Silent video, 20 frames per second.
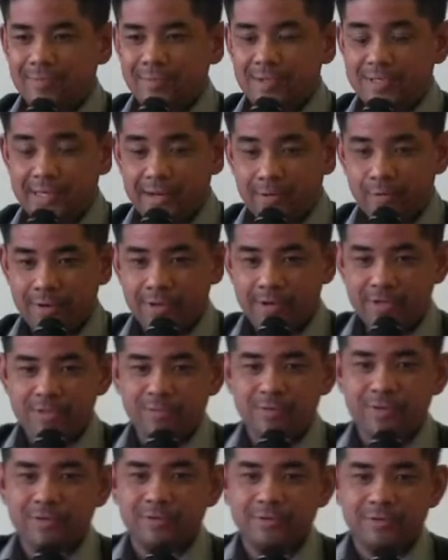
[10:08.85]
Does anyone
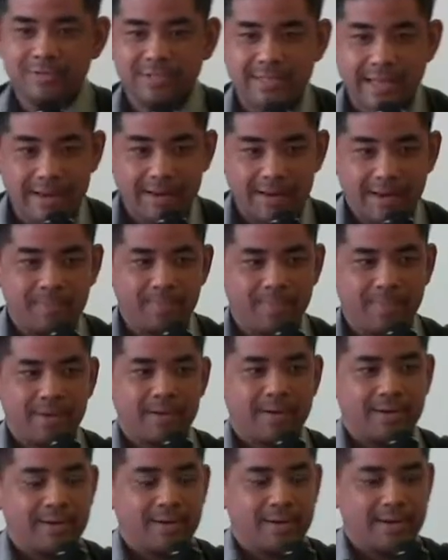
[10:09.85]
else want to stand up
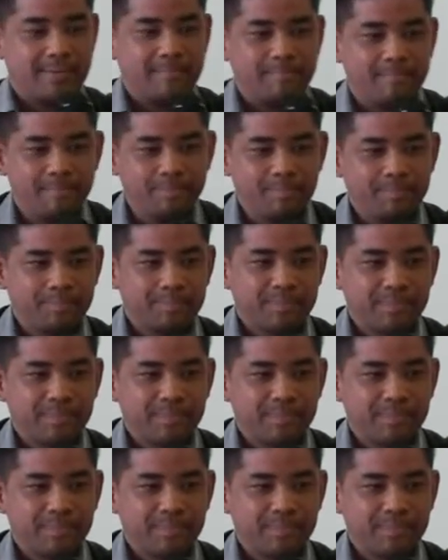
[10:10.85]
and